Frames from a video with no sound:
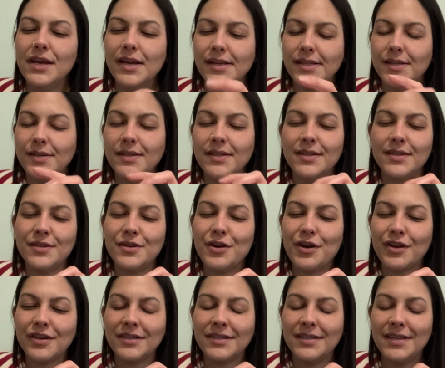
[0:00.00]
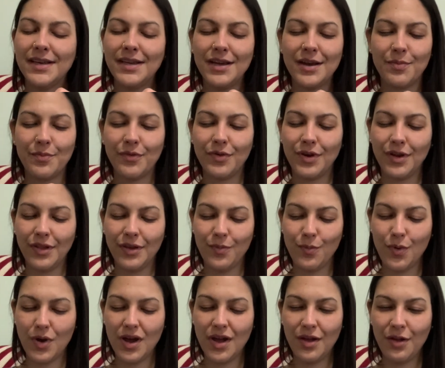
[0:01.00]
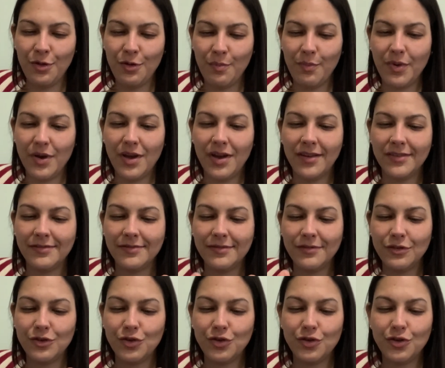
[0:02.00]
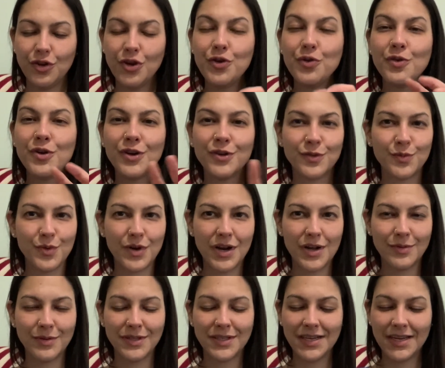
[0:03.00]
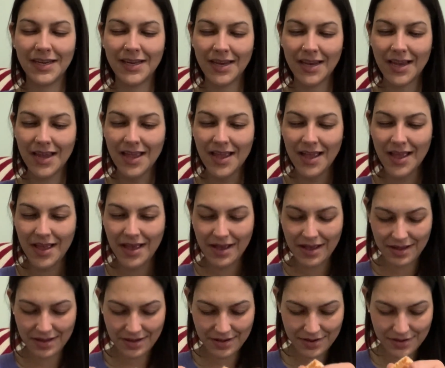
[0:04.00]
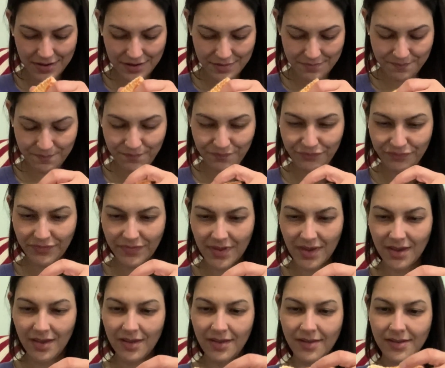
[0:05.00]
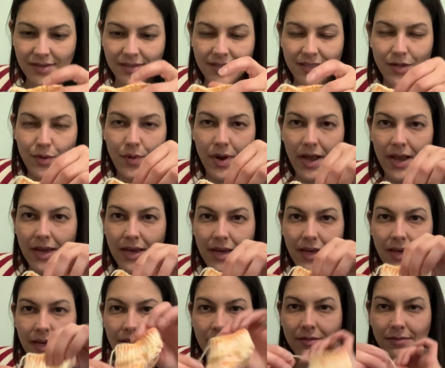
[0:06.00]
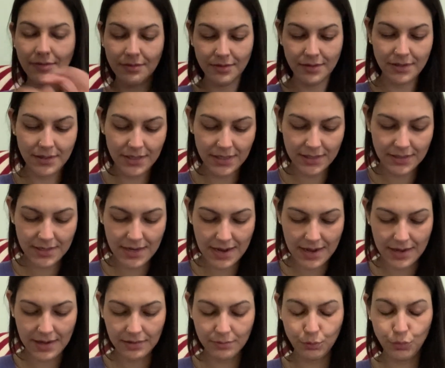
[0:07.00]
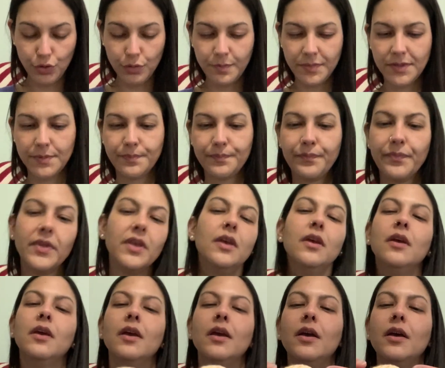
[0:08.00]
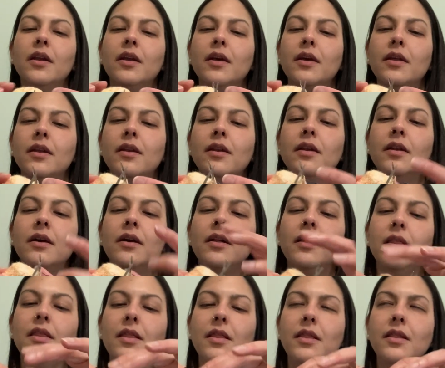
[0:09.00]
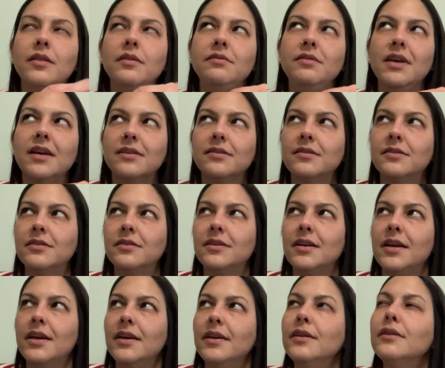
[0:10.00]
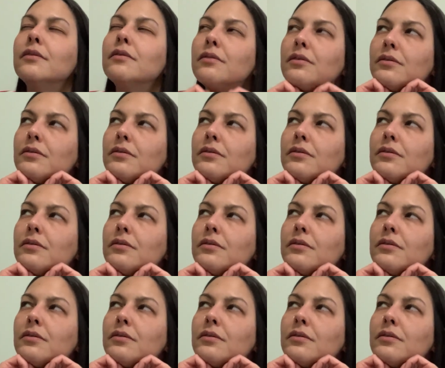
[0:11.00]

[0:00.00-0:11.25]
so these are not going to stay up really well, but who knows what I was thinking. So I did that. Whoops. And then yesterday